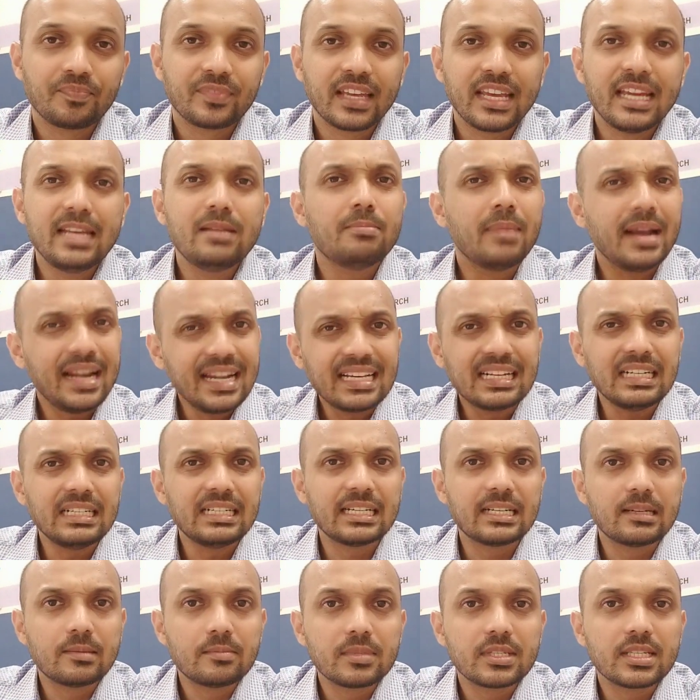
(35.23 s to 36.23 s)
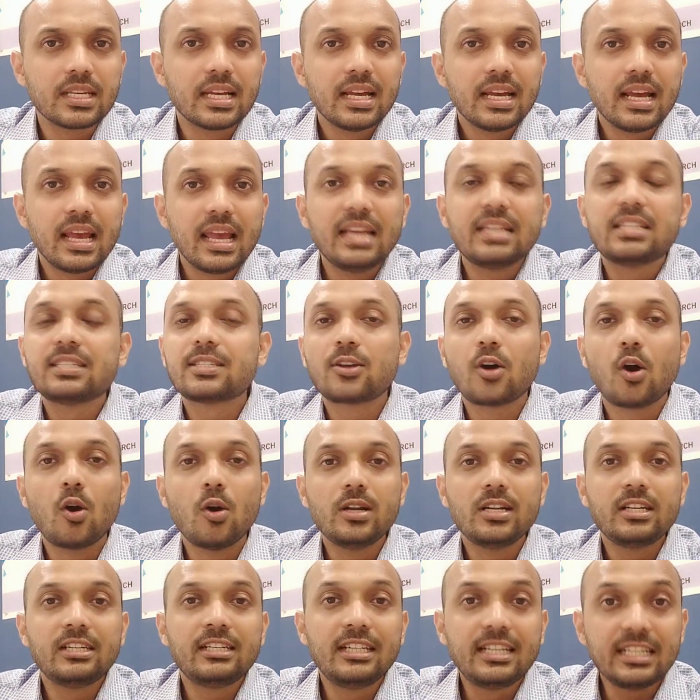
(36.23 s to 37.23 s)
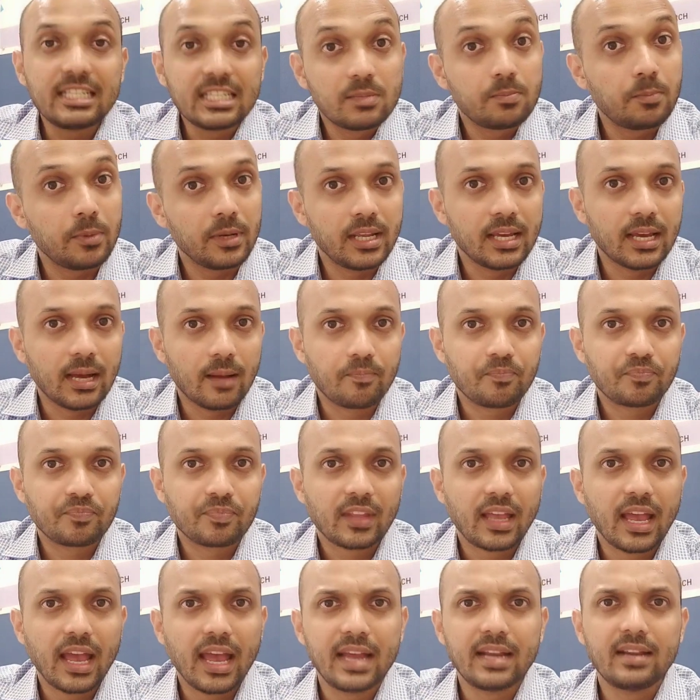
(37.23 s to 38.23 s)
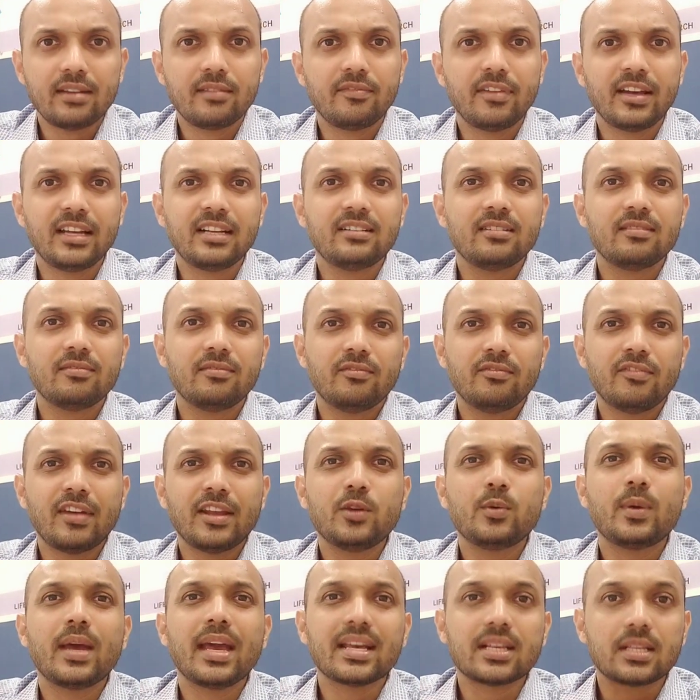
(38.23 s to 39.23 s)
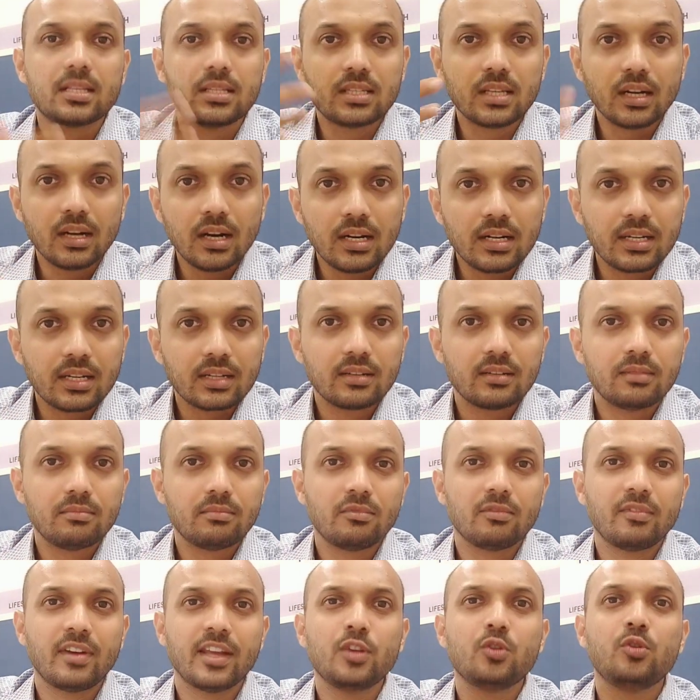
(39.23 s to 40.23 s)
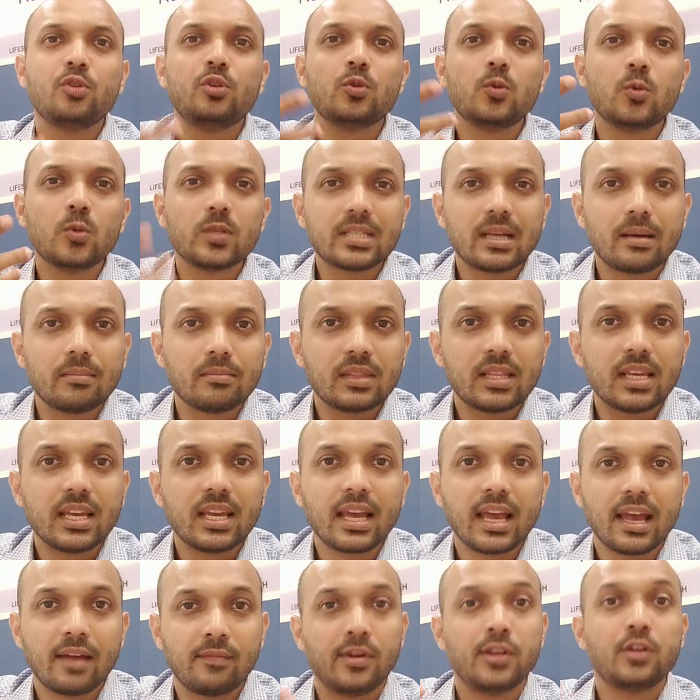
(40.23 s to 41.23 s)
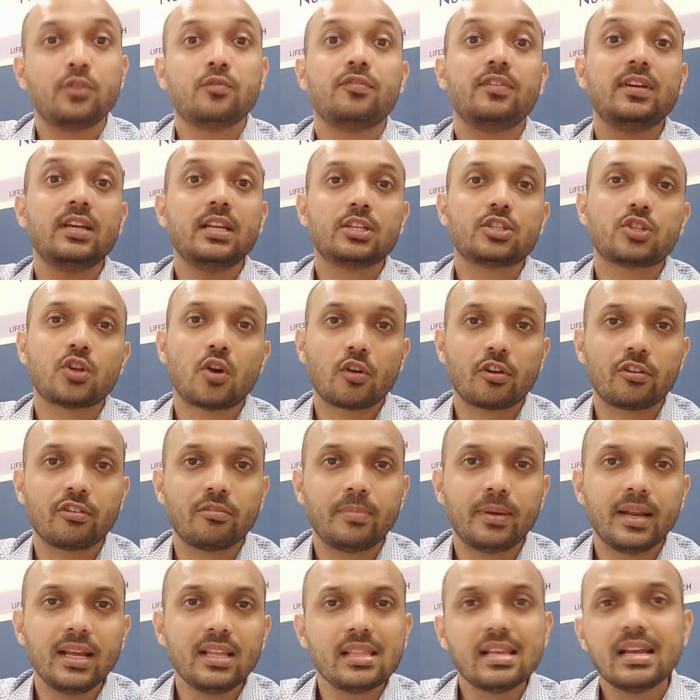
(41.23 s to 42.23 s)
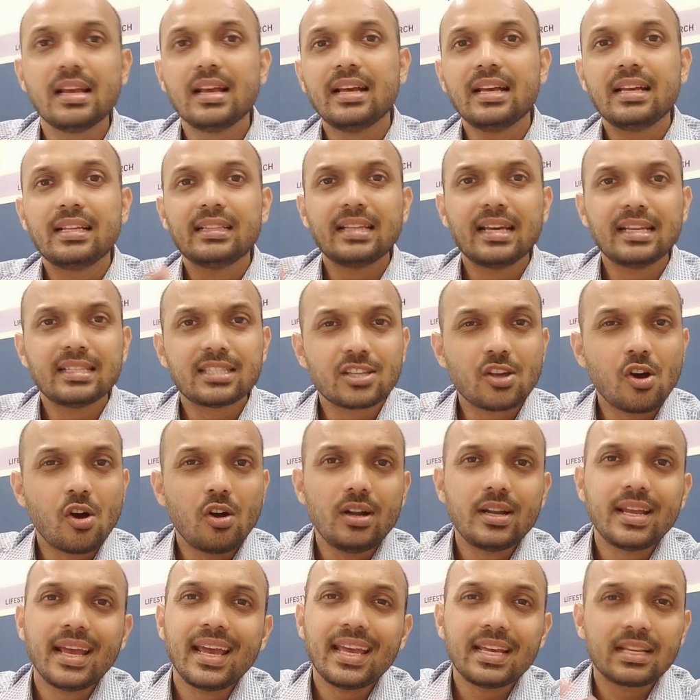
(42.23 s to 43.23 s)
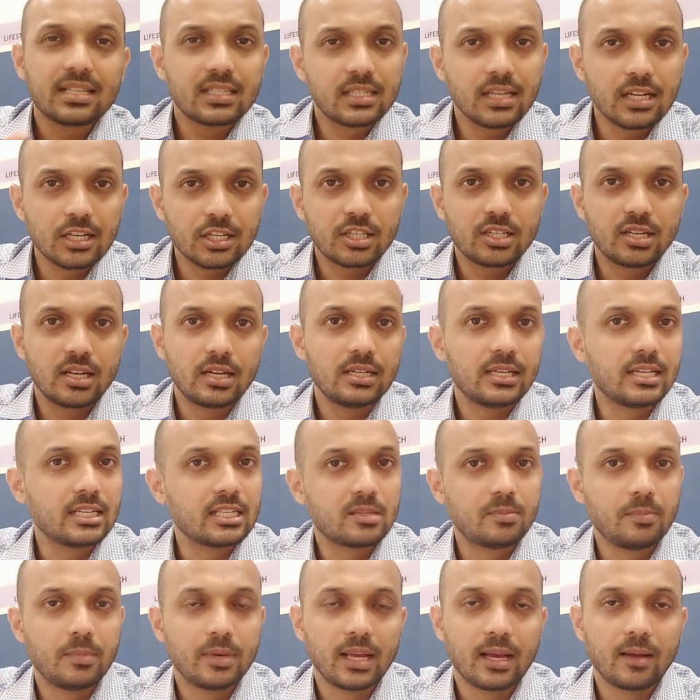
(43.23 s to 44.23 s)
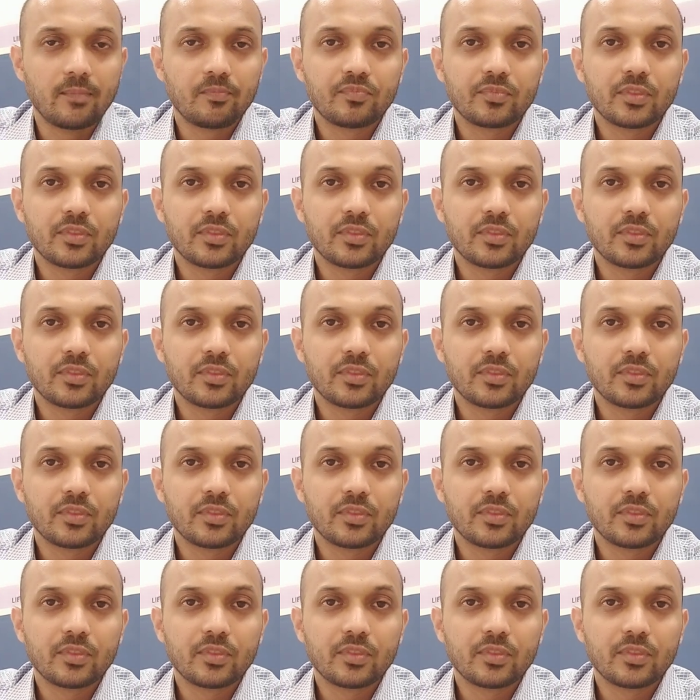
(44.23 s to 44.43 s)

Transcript: In medical terms, it's called dyspnea. And when you exert, when you do something and when you feel short of breath, that's called exertional dyspnea.